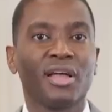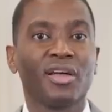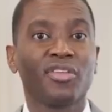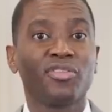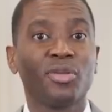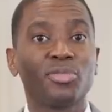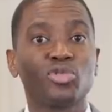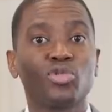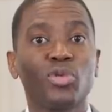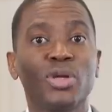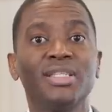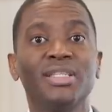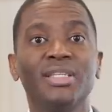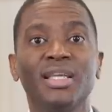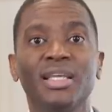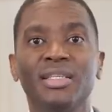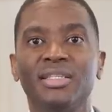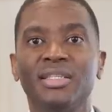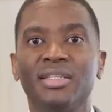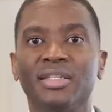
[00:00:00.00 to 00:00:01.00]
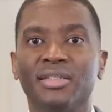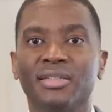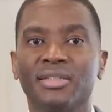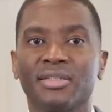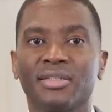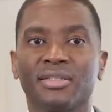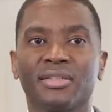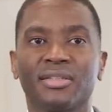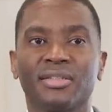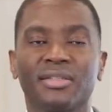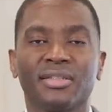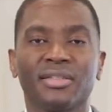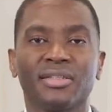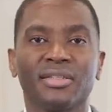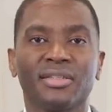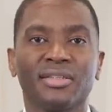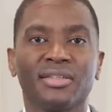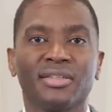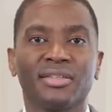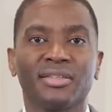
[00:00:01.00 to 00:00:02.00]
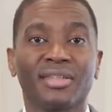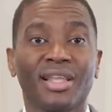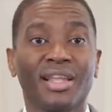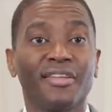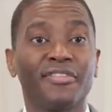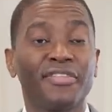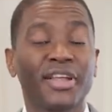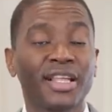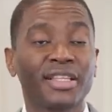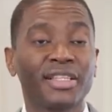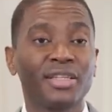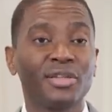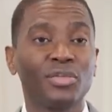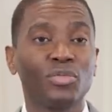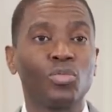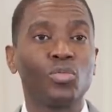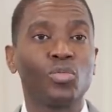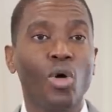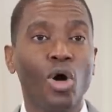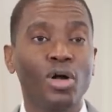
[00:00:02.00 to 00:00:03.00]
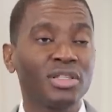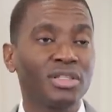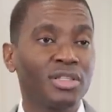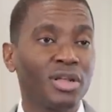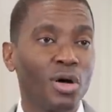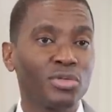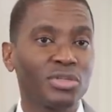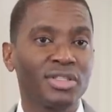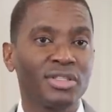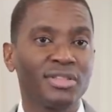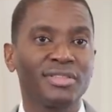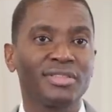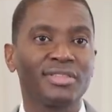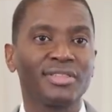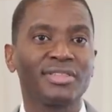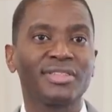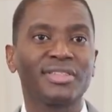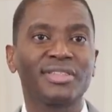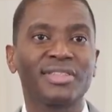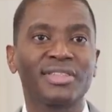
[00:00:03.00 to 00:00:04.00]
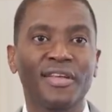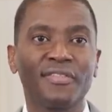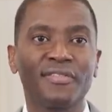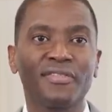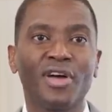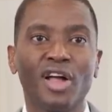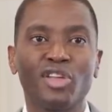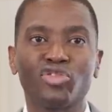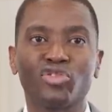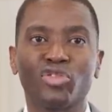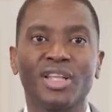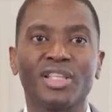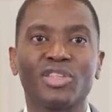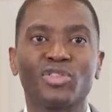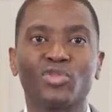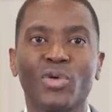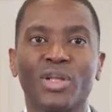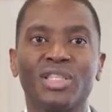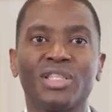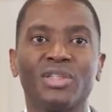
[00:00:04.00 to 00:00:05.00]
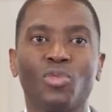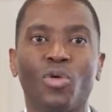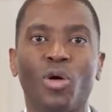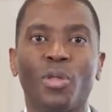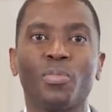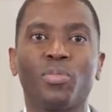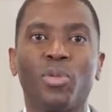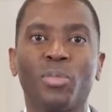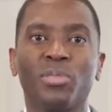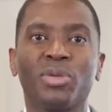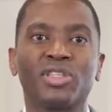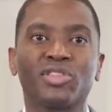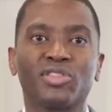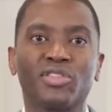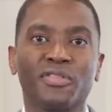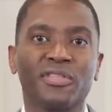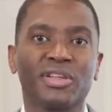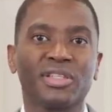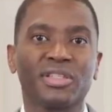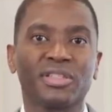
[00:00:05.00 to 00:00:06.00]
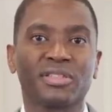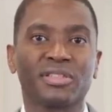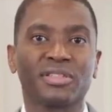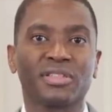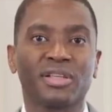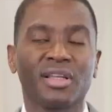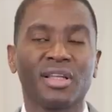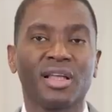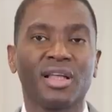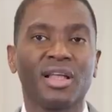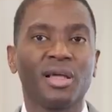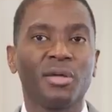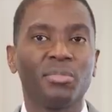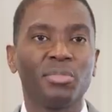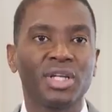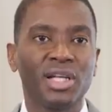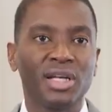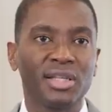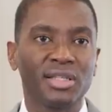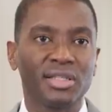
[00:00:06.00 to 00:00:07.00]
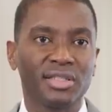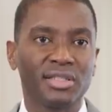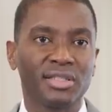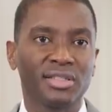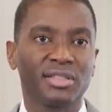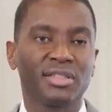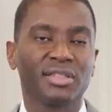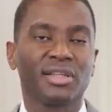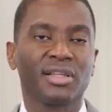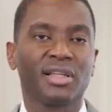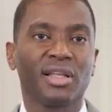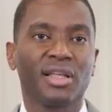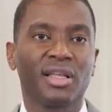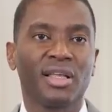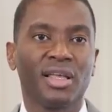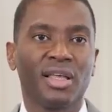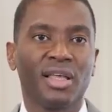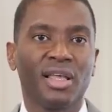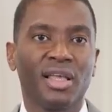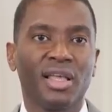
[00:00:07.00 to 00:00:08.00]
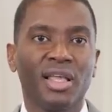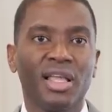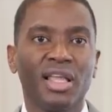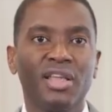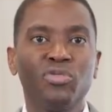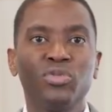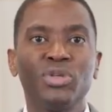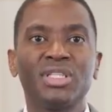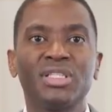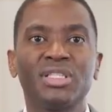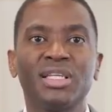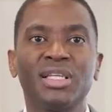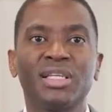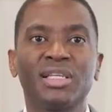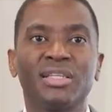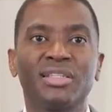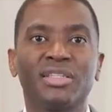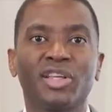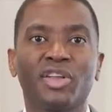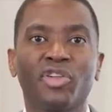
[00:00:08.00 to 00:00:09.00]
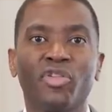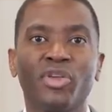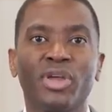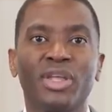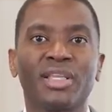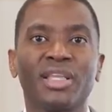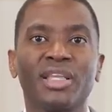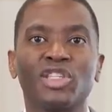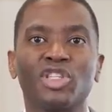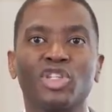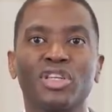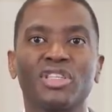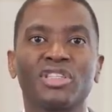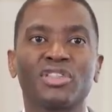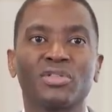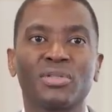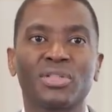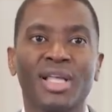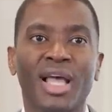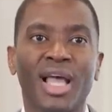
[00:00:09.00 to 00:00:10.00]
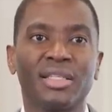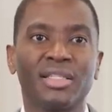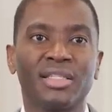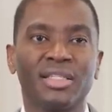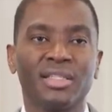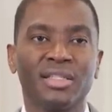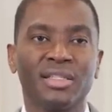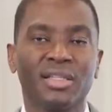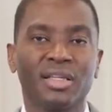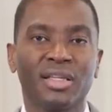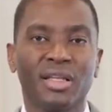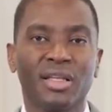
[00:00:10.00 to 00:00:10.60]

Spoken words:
from 2018 that affected 1,721 public servants, because if we seek to create a just society,